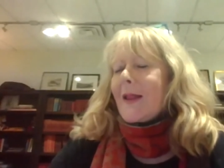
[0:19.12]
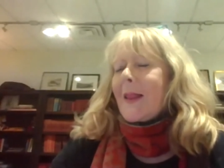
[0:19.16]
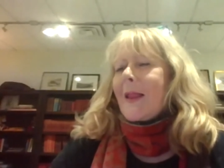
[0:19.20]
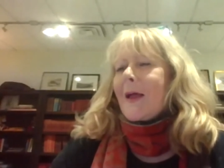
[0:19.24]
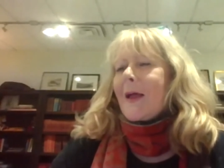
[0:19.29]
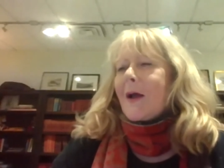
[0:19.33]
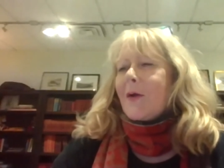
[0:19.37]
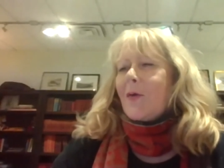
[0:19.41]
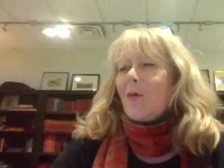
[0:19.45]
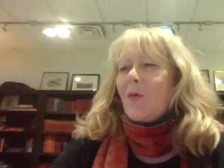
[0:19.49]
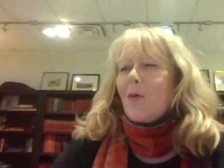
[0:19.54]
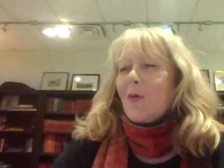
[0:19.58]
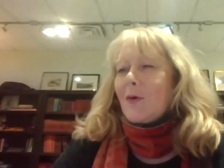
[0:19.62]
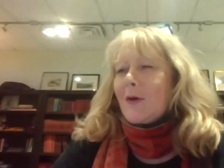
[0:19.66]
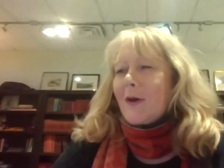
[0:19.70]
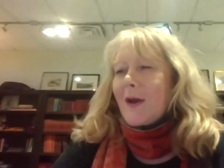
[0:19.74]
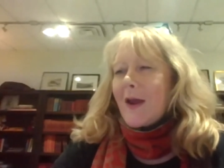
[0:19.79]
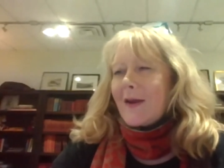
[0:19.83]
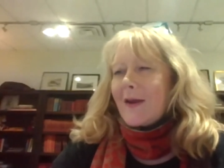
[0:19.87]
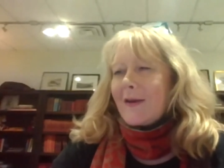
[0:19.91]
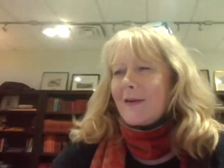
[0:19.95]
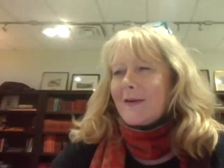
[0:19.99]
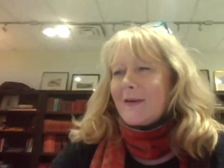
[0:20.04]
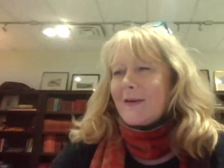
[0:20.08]
and all
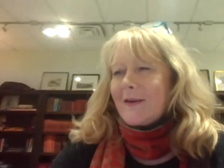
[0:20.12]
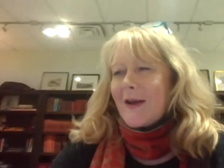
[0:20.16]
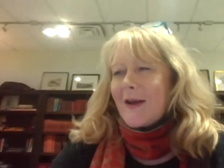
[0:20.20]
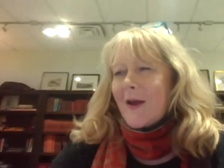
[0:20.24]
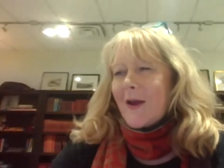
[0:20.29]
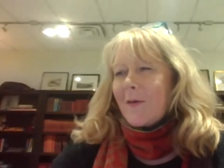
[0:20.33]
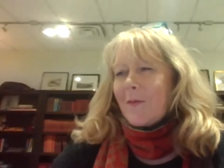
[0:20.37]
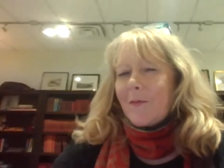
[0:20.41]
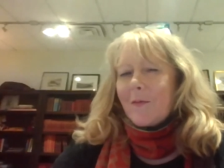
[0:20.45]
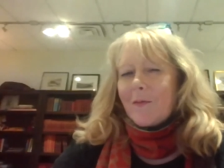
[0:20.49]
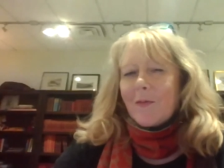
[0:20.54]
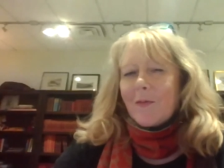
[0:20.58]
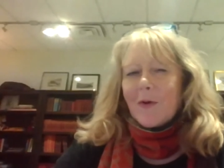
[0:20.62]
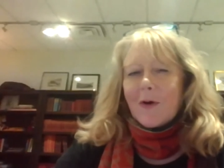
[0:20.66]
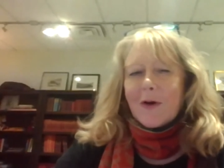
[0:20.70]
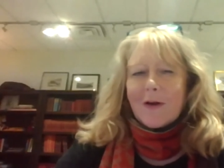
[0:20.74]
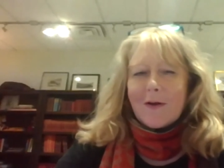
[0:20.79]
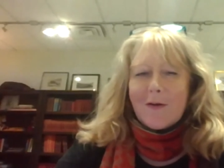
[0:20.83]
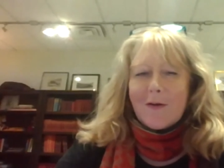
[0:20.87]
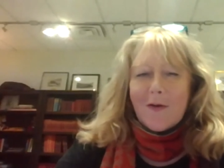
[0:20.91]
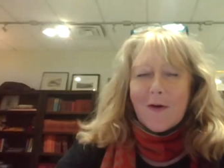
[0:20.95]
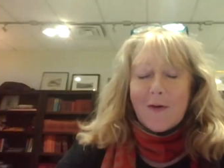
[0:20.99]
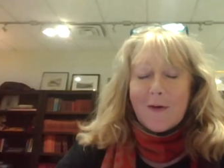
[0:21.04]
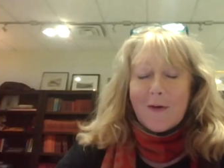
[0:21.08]
day today. What a
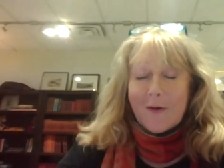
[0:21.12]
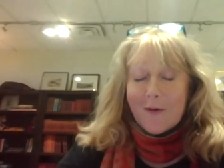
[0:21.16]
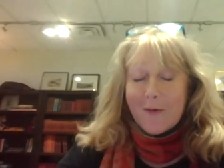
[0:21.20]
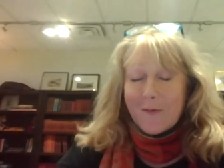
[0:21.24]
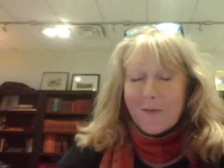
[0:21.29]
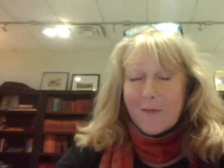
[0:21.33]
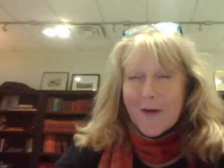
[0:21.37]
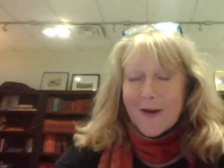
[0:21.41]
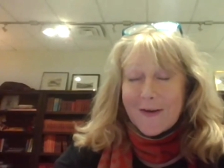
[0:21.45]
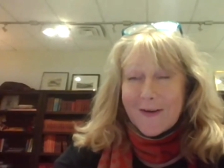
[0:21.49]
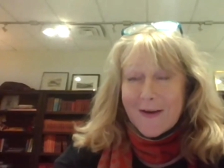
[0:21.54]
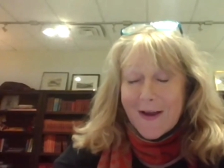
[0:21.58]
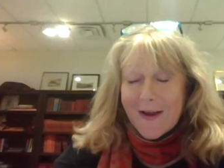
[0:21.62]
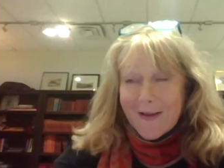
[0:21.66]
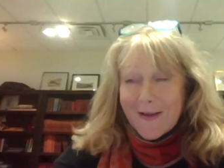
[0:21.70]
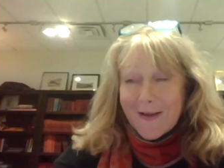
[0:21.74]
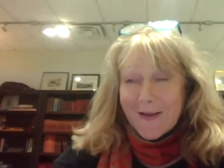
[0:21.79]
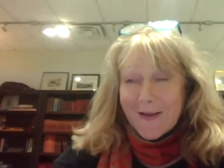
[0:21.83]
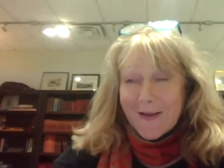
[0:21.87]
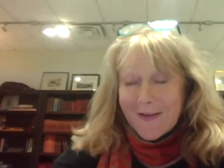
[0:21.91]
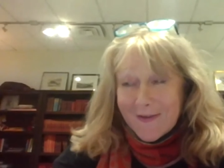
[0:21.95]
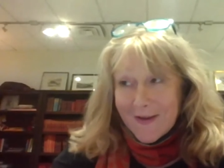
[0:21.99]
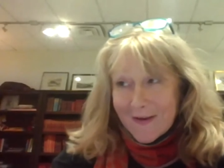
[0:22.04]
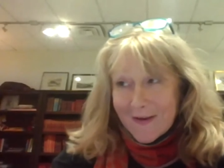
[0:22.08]

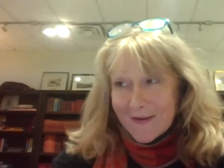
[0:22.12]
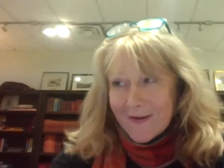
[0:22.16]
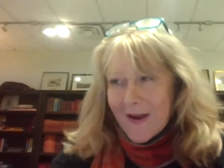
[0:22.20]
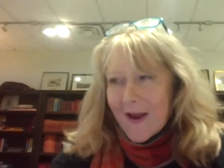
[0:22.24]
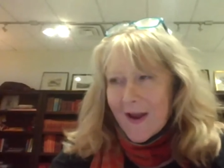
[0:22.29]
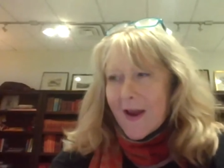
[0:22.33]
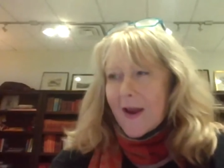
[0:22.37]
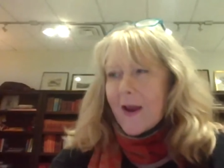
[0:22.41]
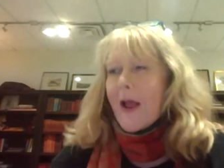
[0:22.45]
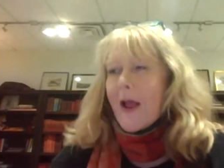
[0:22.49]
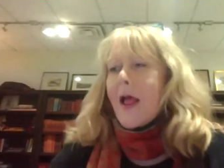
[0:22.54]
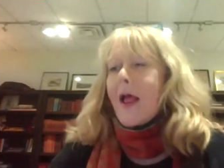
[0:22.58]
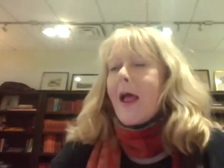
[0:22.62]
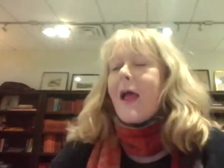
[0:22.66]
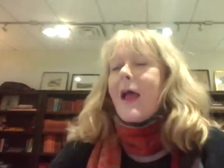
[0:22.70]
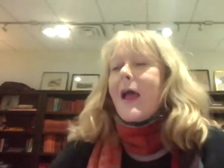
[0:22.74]
fantastic day!